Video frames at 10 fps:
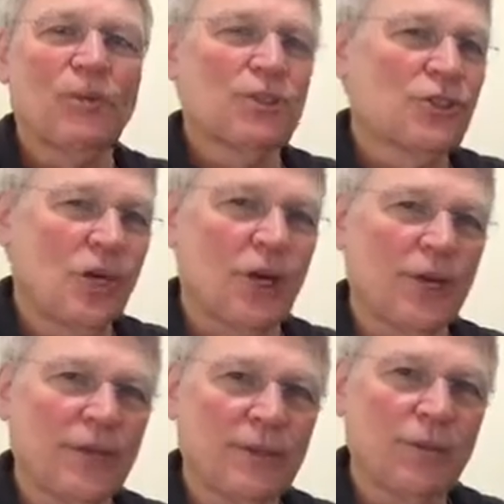
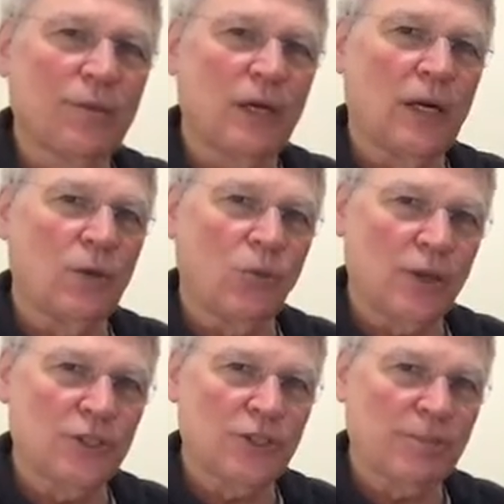Start at
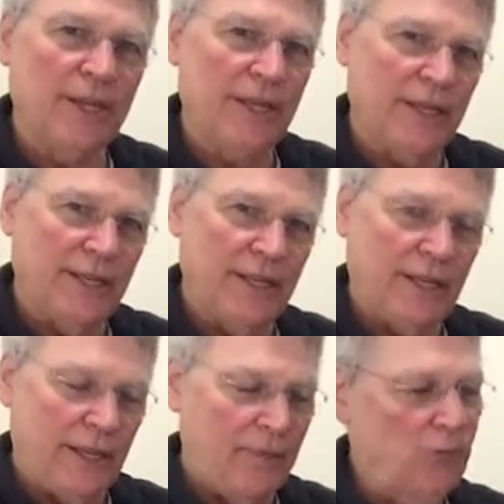one speed,
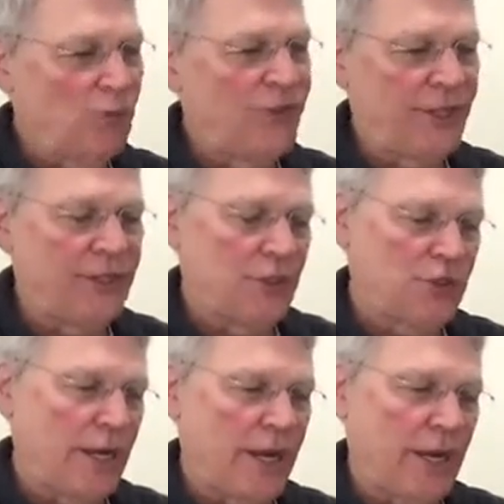and within the
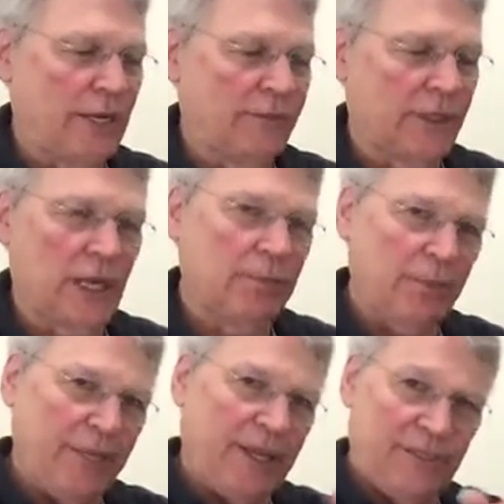track of a
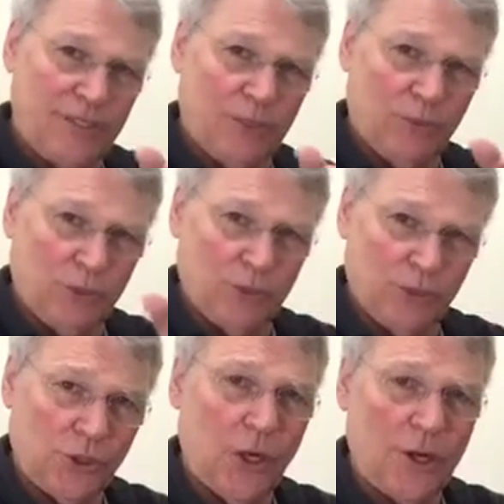couple minutes it will
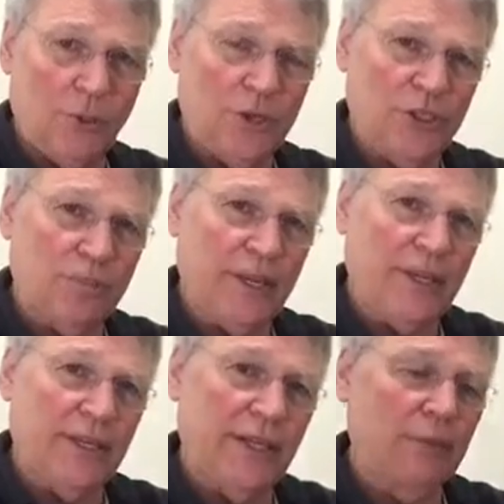start at one
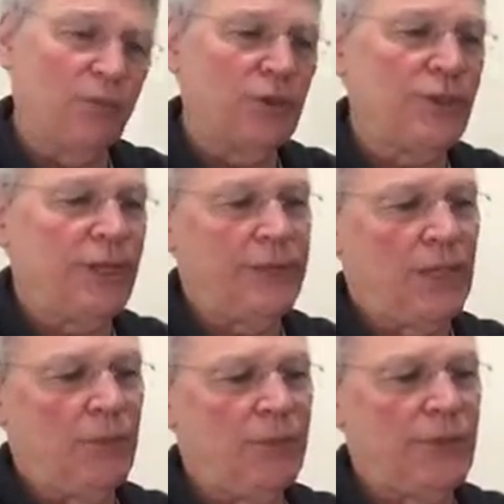speed, and when you get
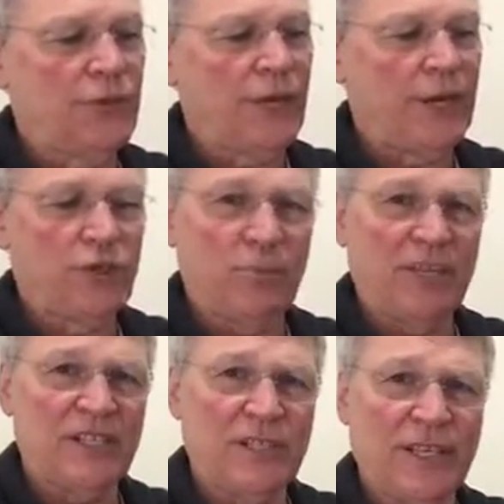done with the track 2
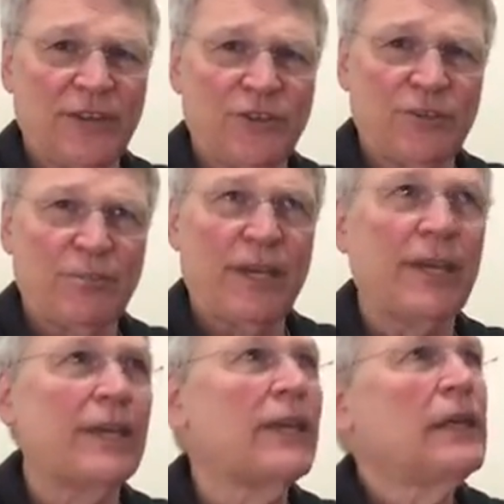minutes later, you
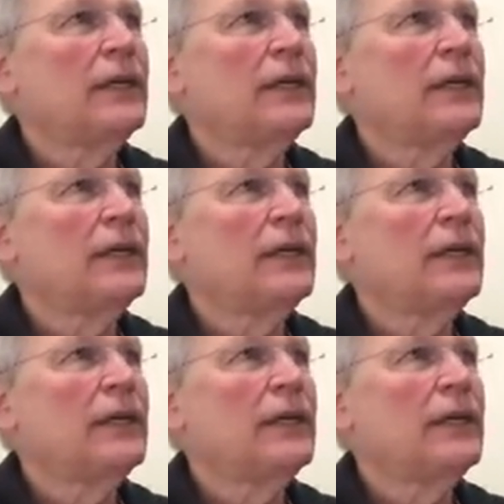may